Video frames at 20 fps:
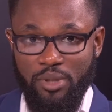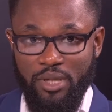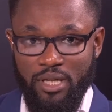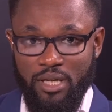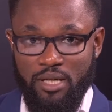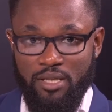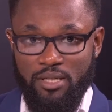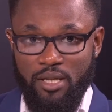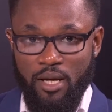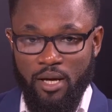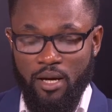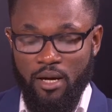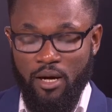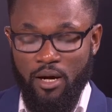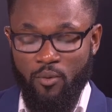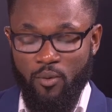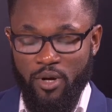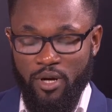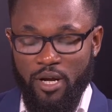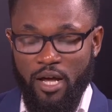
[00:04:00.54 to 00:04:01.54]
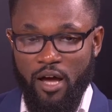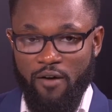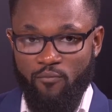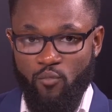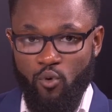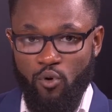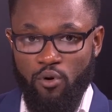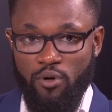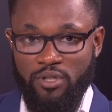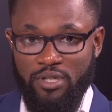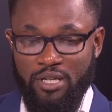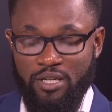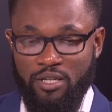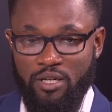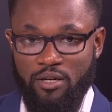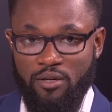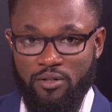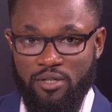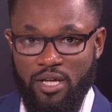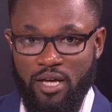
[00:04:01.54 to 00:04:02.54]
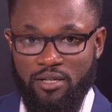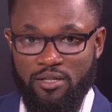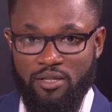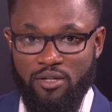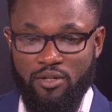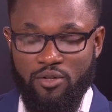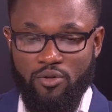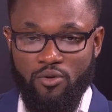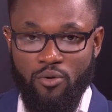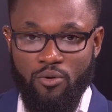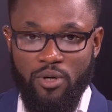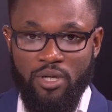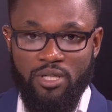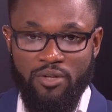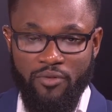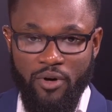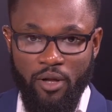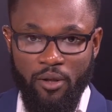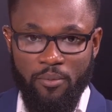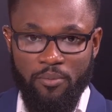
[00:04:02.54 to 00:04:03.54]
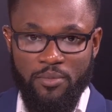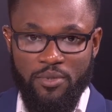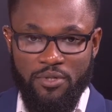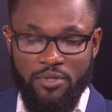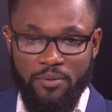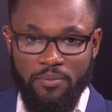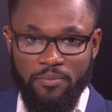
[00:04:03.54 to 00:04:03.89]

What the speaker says: place. We're going to have more details as the story develops.